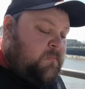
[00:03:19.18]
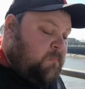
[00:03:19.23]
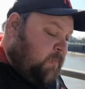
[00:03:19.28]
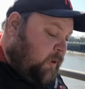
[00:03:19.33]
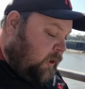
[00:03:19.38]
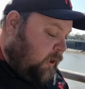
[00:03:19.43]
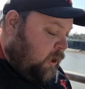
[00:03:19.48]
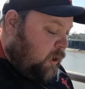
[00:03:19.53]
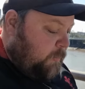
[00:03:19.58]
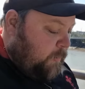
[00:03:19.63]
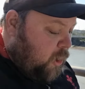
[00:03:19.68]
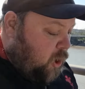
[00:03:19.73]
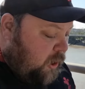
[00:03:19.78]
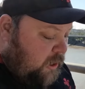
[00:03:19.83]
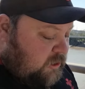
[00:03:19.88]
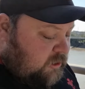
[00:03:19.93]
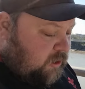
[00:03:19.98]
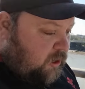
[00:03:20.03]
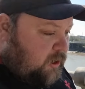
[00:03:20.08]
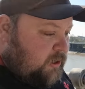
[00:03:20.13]
But I've got to be
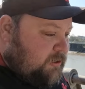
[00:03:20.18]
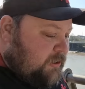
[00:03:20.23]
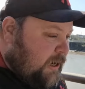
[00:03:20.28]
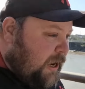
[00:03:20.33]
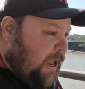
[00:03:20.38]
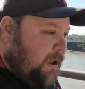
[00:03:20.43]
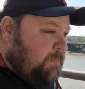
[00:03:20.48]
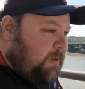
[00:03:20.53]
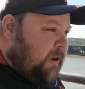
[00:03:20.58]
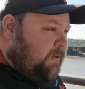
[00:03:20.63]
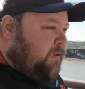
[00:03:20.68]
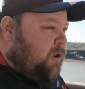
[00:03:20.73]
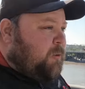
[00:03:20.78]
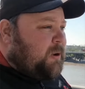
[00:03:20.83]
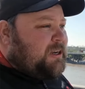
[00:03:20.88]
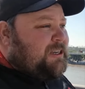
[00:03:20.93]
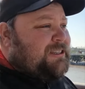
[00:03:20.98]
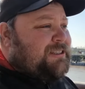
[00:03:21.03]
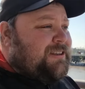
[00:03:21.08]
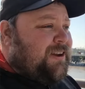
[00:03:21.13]
honest, guys, I can't believe how
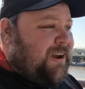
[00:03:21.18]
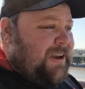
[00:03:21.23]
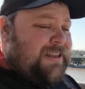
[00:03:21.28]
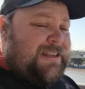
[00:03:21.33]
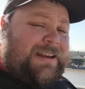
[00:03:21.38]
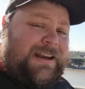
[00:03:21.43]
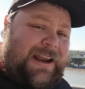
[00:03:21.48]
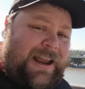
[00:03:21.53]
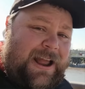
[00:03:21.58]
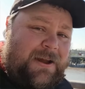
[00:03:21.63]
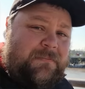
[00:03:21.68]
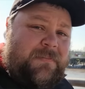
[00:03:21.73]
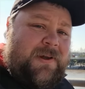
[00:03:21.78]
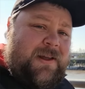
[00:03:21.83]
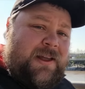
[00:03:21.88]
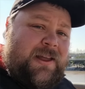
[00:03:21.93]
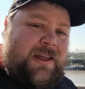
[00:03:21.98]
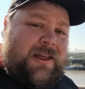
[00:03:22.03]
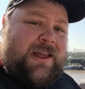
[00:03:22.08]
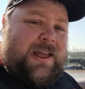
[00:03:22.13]
excited I am
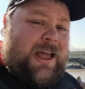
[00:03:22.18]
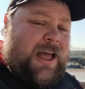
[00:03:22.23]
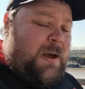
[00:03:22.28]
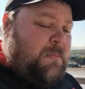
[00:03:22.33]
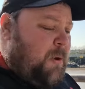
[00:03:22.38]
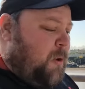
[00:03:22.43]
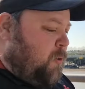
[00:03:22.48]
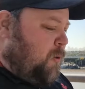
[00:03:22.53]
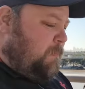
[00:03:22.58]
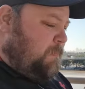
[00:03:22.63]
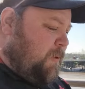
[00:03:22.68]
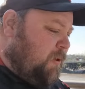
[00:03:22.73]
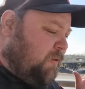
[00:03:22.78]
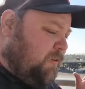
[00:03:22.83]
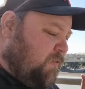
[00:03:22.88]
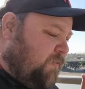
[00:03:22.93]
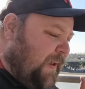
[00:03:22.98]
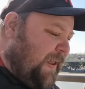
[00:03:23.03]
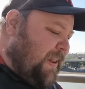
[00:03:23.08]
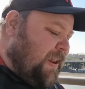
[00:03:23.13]
about a
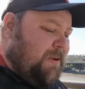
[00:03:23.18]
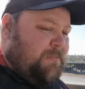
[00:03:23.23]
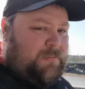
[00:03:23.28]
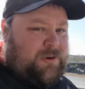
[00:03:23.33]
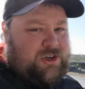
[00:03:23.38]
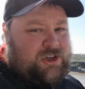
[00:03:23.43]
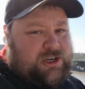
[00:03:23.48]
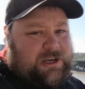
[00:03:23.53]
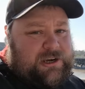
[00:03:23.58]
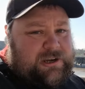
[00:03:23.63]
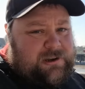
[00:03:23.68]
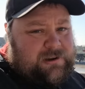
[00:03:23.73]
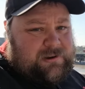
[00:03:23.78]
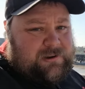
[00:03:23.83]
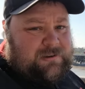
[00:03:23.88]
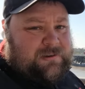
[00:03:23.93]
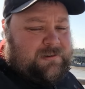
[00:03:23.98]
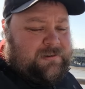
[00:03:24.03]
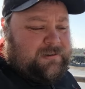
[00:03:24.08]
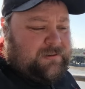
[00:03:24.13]
milk vending machine
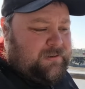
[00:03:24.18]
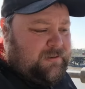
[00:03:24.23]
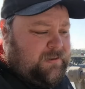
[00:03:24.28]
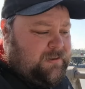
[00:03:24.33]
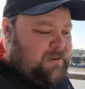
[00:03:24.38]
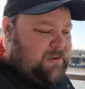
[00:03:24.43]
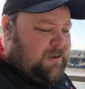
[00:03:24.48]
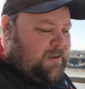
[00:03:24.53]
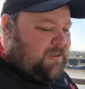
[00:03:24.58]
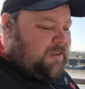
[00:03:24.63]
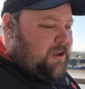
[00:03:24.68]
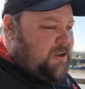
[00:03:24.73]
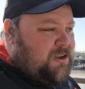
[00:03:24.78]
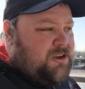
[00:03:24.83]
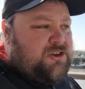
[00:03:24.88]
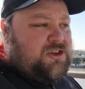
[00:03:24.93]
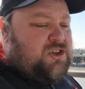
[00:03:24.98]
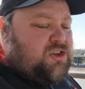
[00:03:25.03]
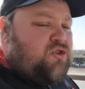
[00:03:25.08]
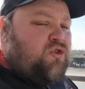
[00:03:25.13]
that
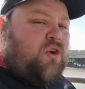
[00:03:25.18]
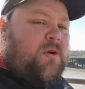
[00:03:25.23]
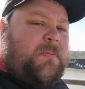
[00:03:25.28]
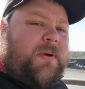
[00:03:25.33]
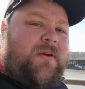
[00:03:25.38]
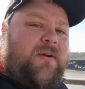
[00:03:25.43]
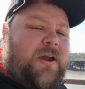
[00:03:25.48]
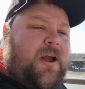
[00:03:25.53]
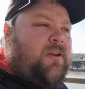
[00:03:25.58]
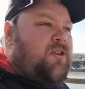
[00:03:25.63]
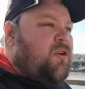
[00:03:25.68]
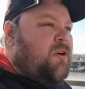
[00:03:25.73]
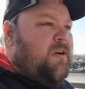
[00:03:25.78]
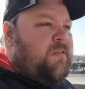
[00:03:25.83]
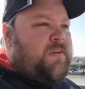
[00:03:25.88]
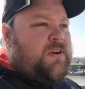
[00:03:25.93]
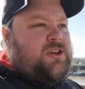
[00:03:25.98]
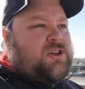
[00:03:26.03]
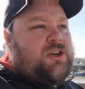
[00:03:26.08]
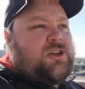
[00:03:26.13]
does strawberry. I don't know
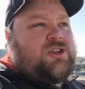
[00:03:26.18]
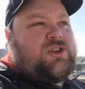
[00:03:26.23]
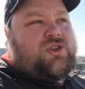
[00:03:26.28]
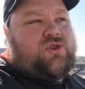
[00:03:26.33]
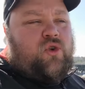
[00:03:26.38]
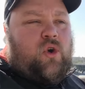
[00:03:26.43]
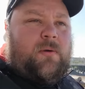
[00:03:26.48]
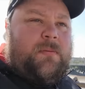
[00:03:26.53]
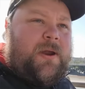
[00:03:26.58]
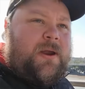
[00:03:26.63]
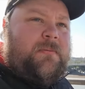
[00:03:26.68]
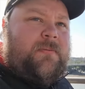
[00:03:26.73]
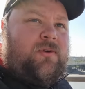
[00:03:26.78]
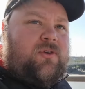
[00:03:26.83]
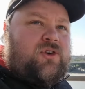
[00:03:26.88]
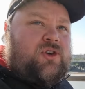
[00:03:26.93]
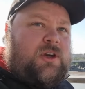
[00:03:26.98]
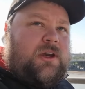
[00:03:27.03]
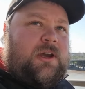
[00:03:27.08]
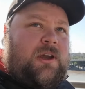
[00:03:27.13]
if it's just strawberry
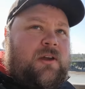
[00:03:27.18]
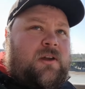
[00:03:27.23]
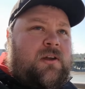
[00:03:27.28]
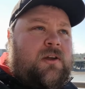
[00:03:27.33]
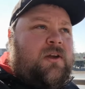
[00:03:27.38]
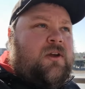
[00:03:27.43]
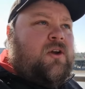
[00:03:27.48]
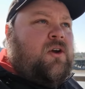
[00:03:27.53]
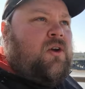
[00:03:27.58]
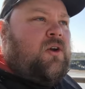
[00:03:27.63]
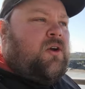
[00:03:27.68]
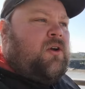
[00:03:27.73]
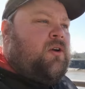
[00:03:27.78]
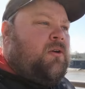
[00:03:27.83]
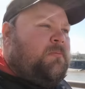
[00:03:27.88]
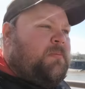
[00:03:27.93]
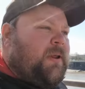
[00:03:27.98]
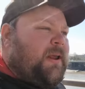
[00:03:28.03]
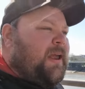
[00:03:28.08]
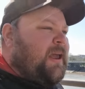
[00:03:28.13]
milkshake,
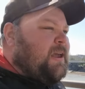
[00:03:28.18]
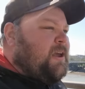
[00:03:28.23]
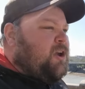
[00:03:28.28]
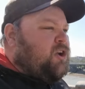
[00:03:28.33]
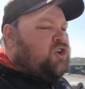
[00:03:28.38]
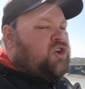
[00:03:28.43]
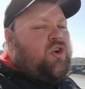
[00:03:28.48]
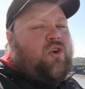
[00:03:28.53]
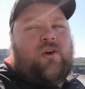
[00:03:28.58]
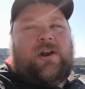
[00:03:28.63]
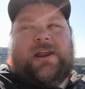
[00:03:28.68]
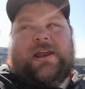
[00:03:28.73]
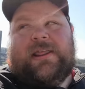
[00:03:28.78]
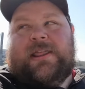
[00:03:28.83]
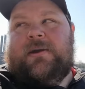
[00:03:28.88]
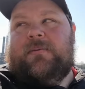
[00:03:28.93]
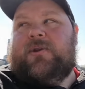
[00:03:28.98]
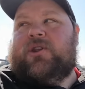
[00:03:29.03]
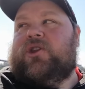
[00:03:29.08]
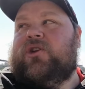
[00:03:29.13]
but surely
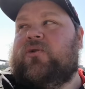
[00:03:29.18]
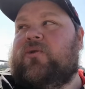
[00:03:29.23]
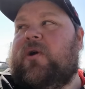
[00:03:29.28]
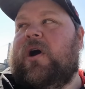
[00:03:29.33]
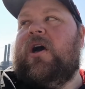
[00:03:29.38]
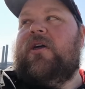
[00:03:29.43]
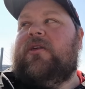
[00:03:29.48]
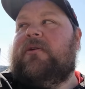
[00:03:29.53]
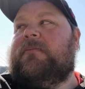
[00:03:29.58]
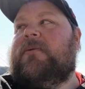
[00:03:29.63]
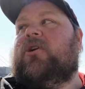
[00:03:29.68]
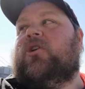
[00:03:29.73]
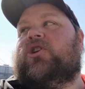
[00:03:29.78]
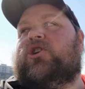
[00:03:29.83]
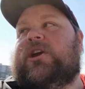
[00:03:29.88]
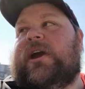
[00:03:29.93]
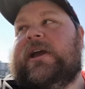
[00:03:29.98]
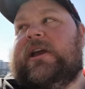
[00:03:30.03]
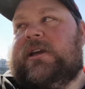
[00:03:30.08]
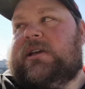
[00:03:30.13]
they would do other
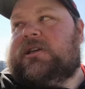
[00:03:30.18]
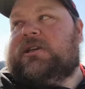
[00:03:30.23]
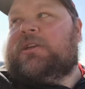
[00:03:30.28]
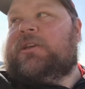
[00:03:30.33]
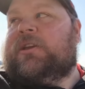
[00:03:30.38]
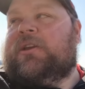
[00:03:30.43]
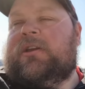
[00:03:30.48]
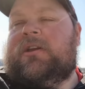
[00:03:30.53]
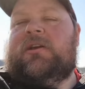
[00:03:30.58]
milkshakes.